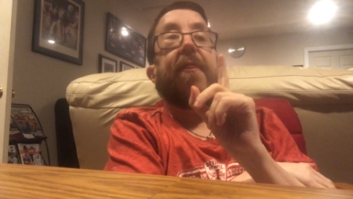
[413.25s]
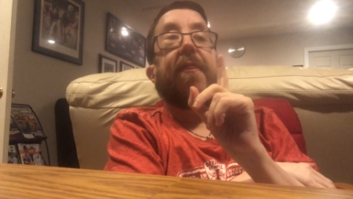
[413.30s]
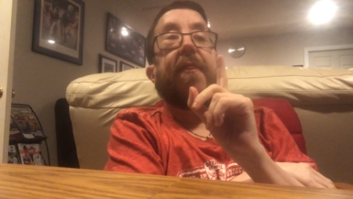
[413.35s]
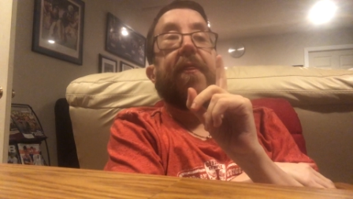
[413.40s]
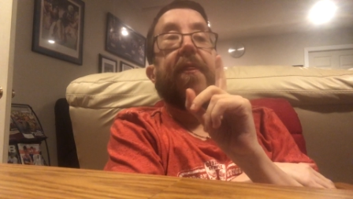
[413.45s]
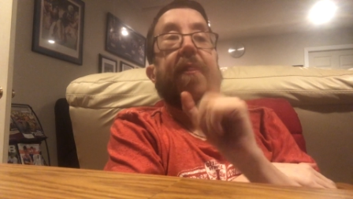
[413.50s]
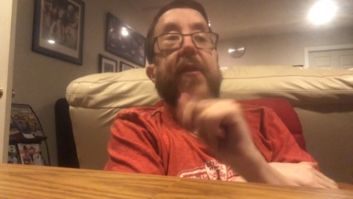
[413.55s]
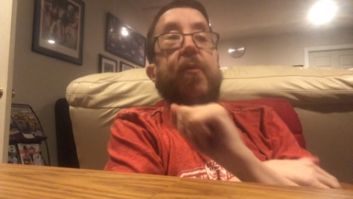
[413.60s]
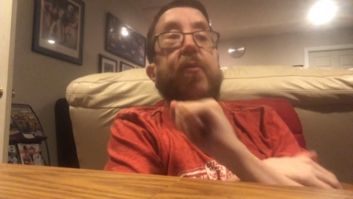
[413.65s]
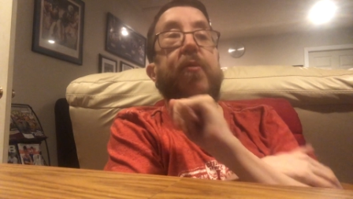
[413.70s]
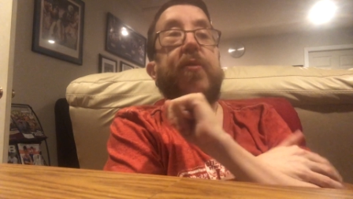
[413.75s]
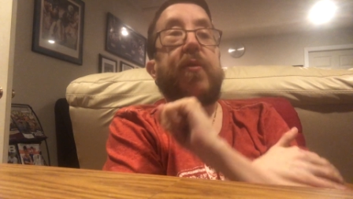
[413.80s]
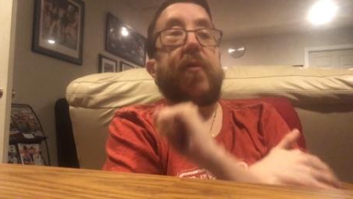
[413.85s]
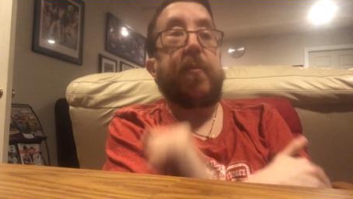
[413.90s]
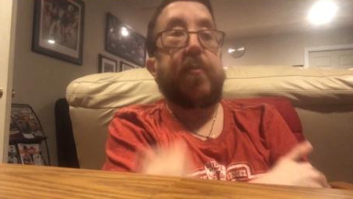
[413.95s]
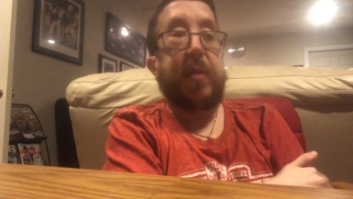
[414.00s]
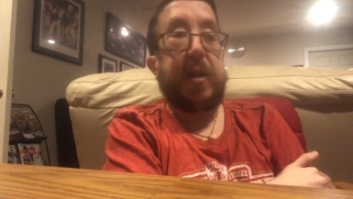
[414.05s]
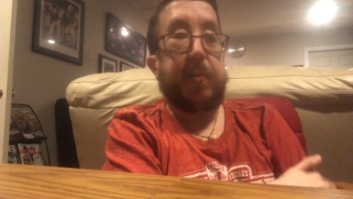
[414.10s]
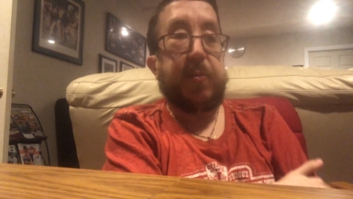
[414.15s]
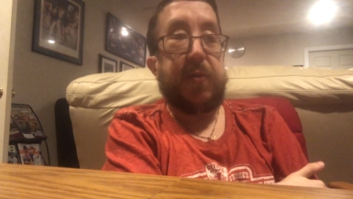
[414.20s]
Those are the
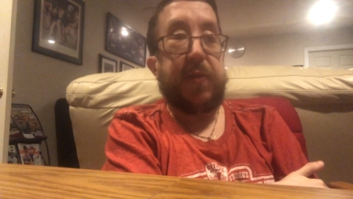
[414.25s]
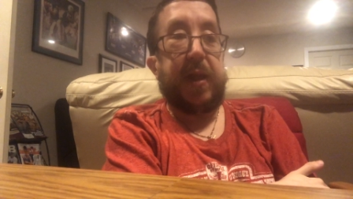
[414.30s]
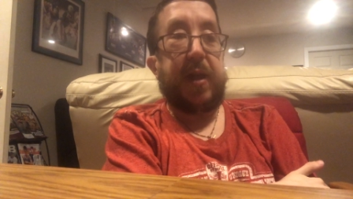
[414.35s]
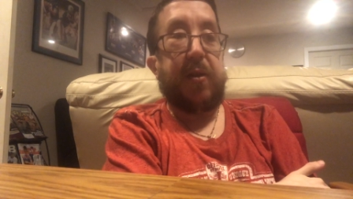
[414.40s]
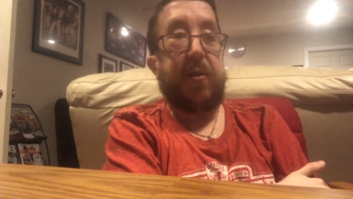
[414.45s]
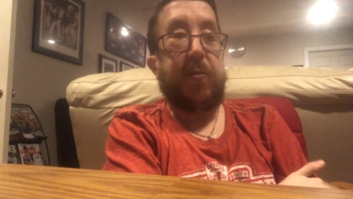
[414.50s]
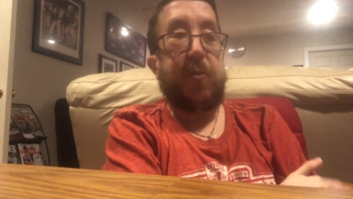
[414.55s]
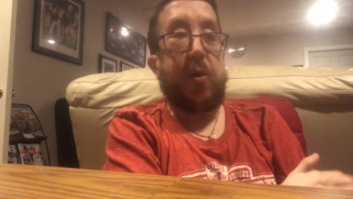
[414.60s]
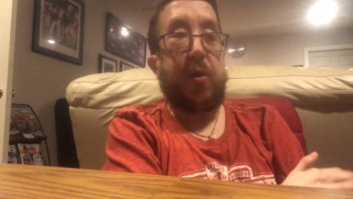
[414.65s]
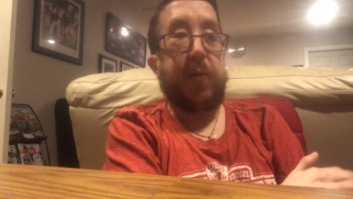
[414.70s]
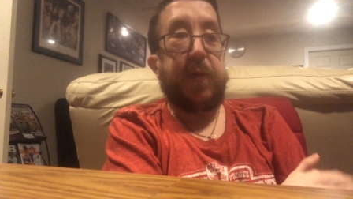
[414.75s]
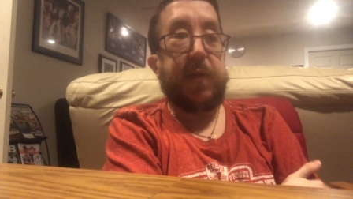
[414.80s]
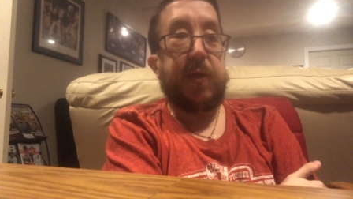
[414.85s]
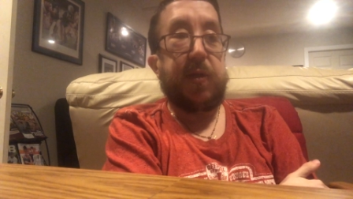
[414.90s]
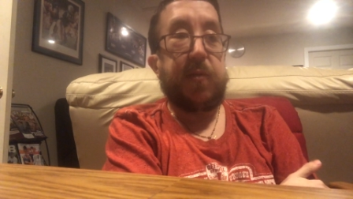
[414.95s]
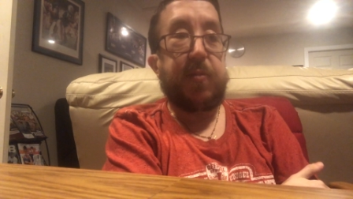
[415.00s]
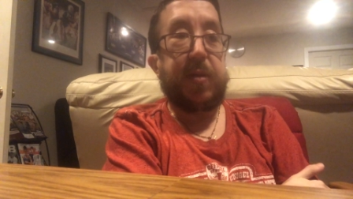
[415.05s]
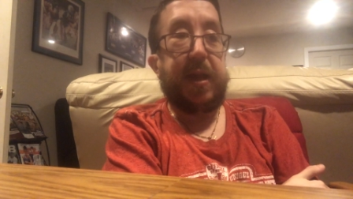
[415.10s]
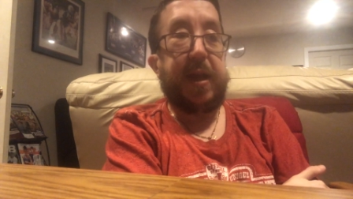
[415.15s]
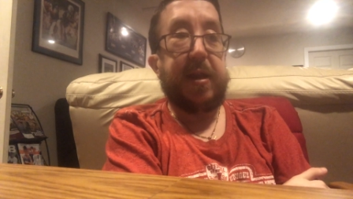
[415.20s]
people that are wrong with
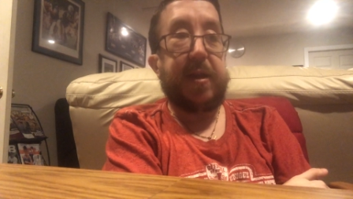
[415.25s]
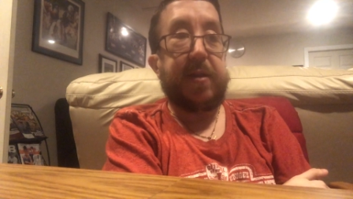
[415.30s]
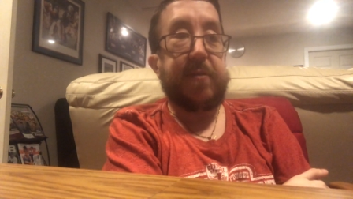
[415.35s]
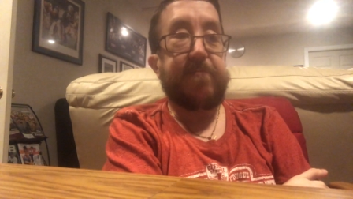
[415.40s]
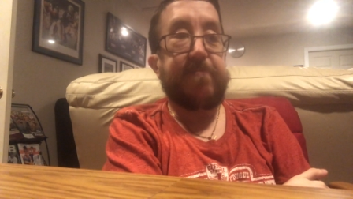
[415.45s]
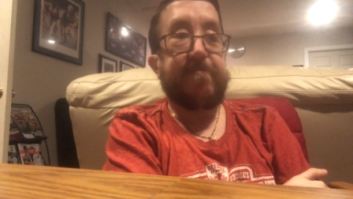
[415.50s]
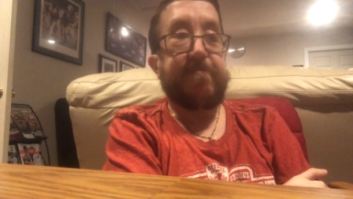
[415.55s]
this planet.